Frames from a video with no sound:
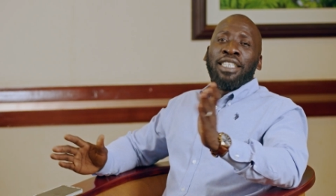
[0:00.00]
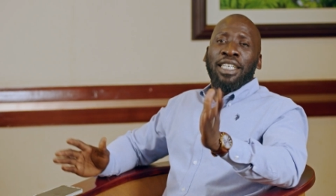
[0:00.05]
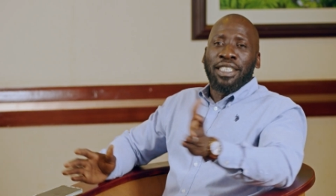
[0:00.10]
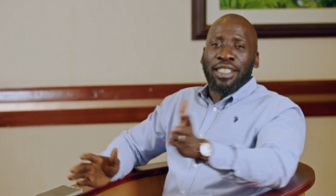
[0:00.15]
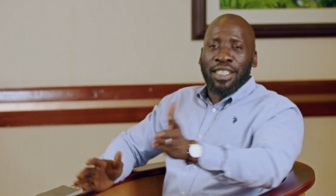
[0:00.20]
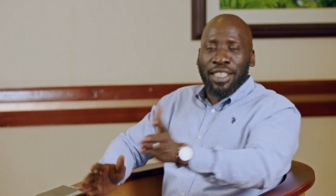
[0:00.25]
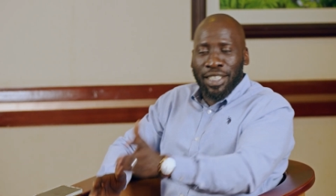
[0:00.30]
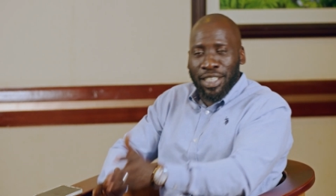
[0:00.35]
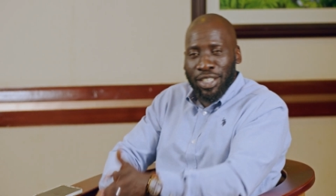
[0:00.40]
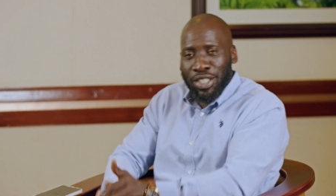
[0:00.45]

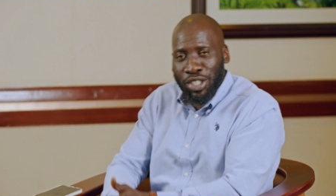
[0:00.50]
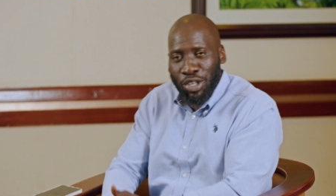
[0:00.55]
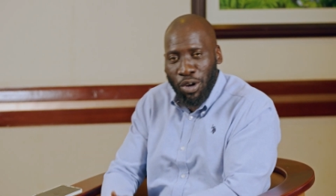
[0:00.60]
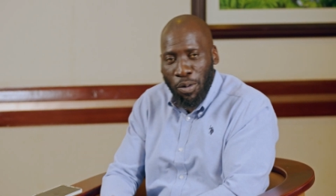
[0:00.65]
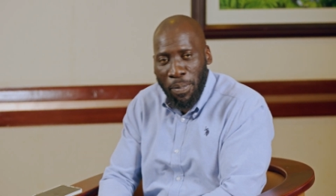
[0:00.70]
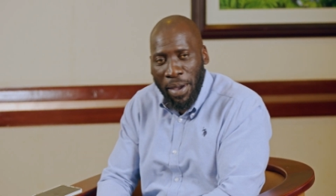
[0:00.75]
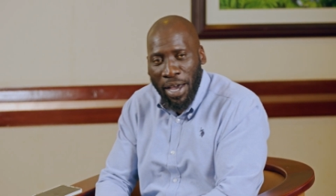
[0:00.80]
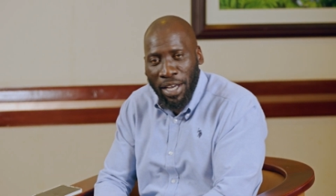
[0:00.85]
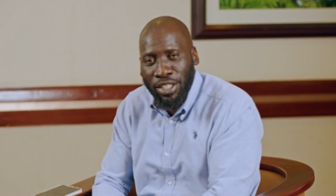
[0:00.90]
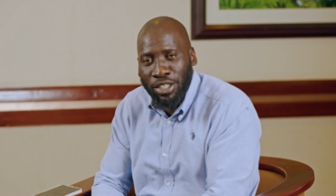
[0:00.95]
This is the
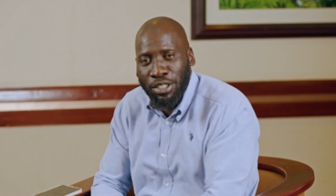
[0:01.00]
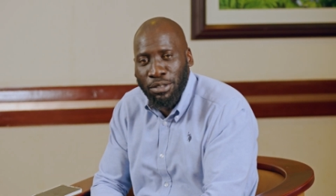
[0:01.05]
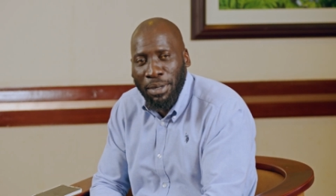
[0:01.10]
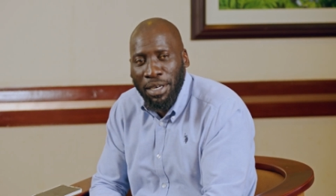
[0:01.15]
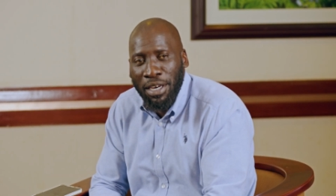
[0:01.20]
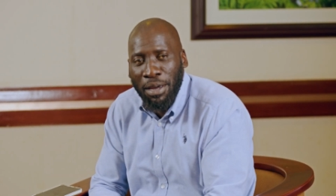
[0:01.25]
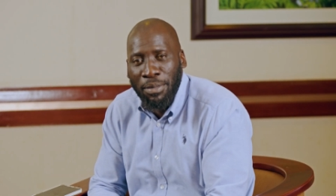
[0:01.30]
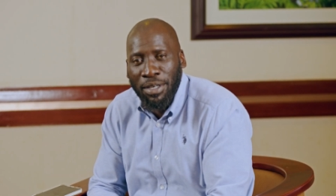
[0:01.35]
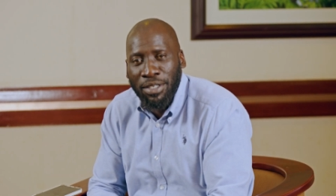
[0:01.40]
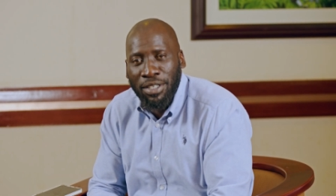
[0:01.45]
CEO Bench.
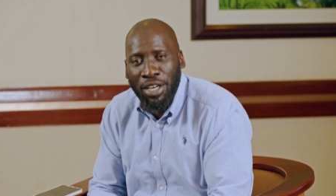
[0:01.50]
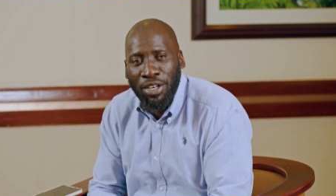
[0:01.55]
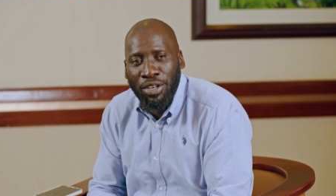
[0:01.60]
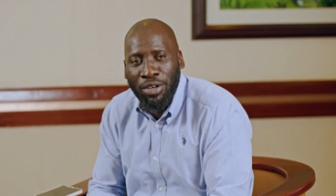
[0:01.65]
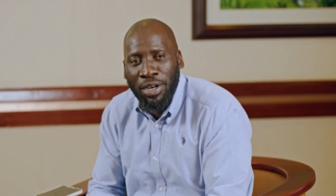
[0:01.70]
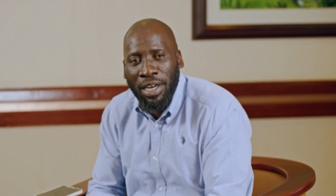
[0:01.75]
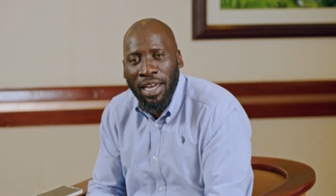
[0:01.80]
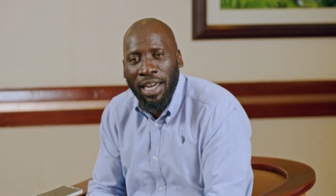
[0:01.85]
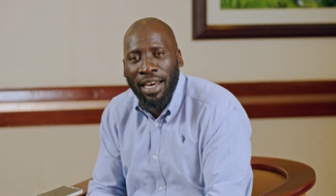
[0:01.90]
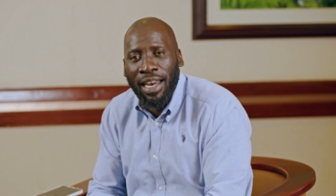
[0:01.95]
My name is
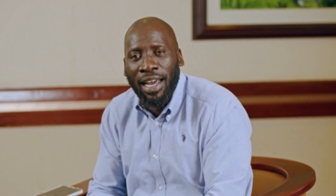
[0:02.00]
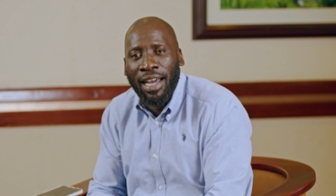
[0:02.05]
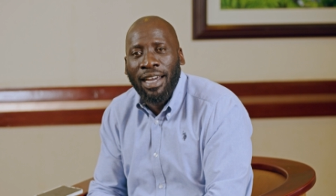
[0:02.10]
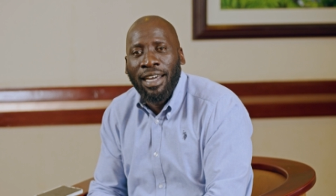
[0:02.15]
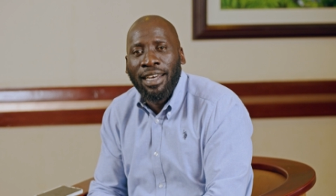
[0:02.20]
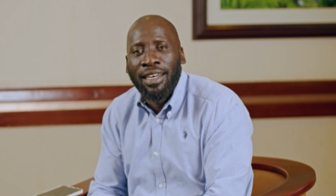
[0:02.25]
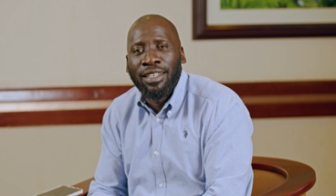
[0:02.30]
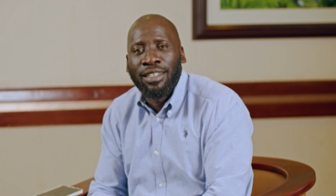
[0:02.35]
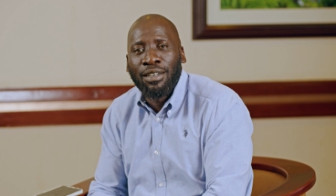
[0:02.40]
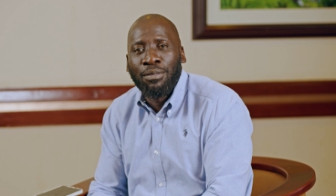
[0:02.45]
Eddie
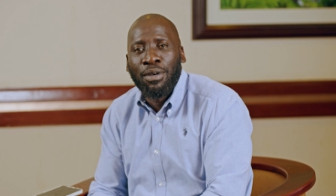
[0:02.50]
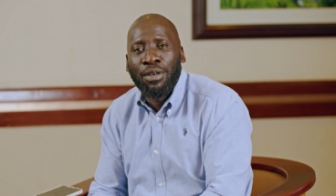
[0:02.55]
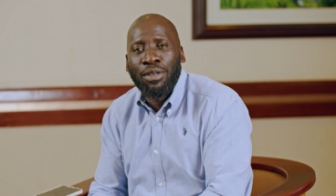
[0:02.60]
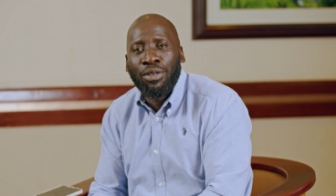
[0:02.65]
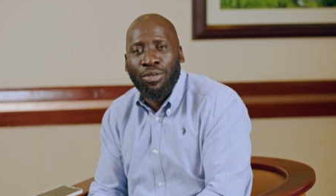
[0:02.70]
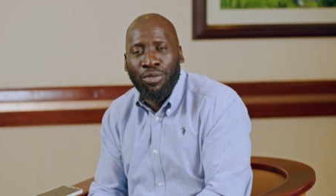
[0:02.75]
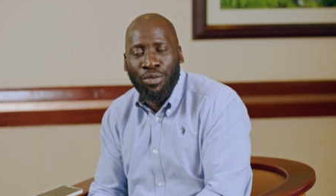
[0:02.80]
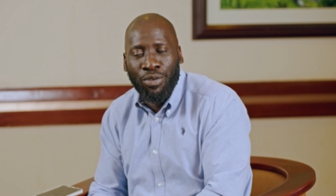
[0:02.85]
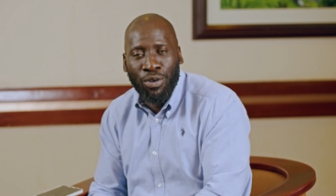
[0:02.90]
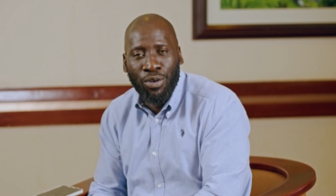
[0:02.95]
Okila,
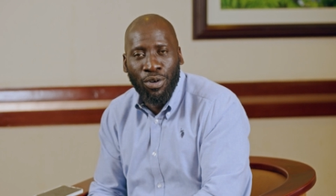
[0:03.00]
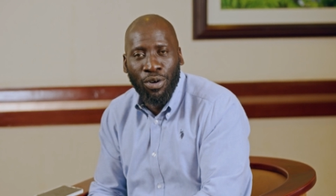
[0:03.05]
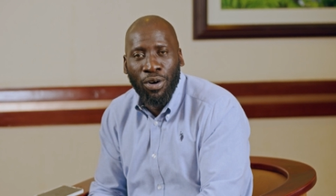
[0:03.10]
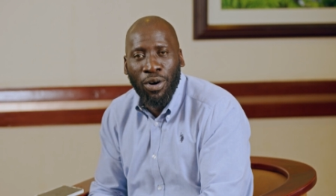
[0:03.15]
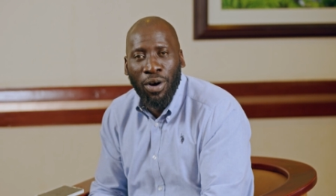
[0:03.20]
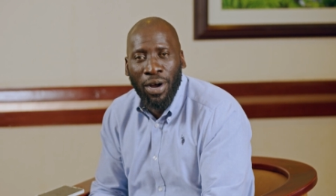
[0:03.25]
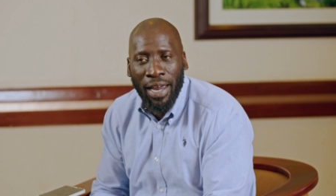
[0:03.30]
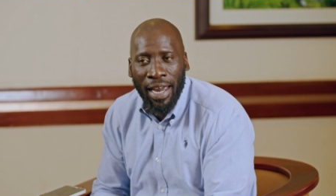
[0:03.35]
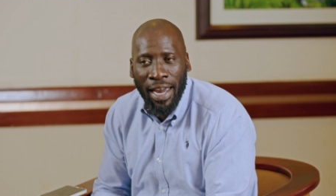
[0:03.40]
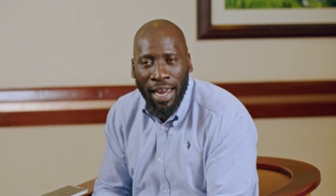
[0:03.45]
Elizabeth
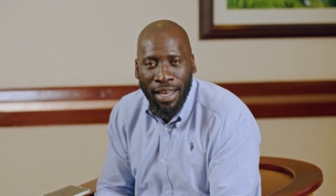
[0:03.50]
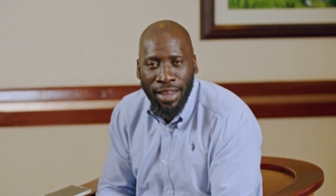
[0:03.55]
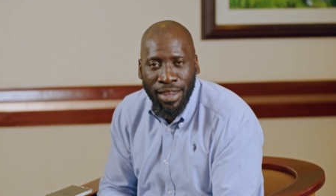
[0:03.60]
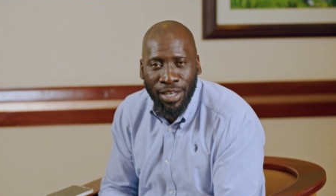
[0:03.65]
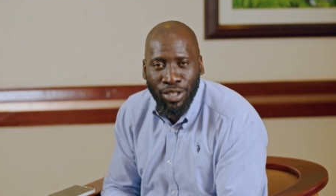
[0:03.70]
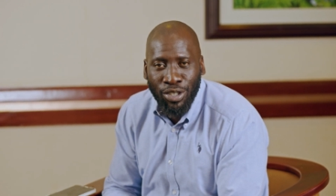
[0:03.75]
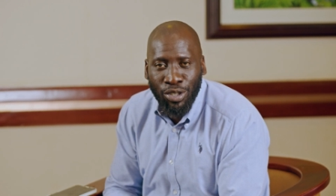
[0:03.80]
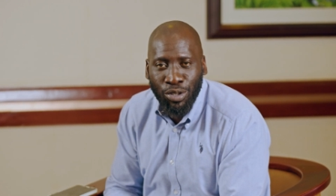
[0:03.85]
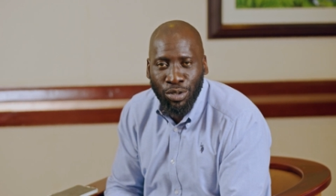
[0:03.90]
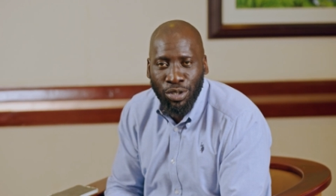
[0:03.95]
Rogo in
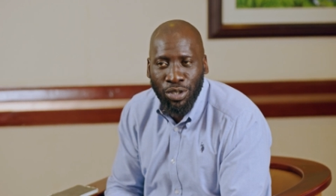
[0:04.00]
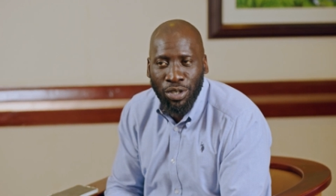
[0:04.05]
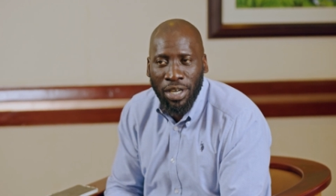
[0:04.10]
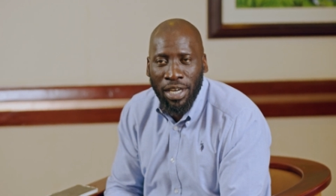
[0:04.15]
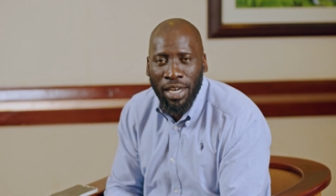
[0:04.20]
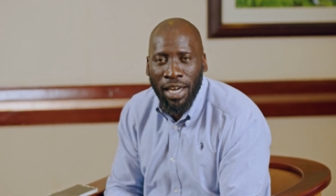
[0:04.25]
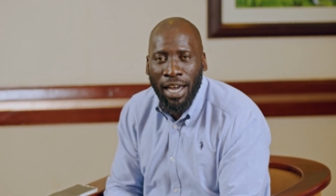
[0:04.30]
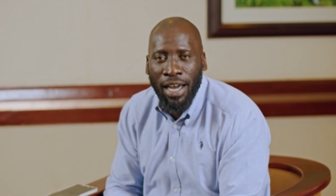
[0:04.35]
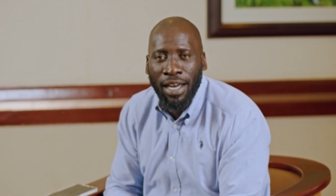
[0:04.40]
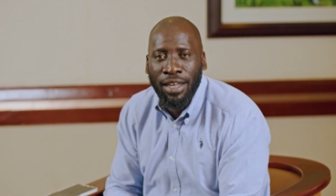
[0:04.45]
the studio
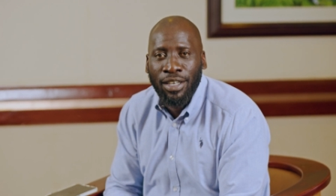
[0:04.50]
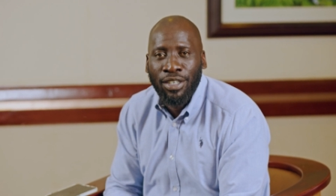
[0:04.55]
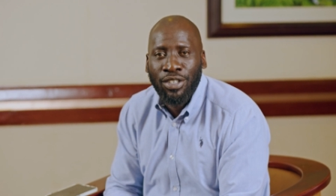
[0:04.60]
here.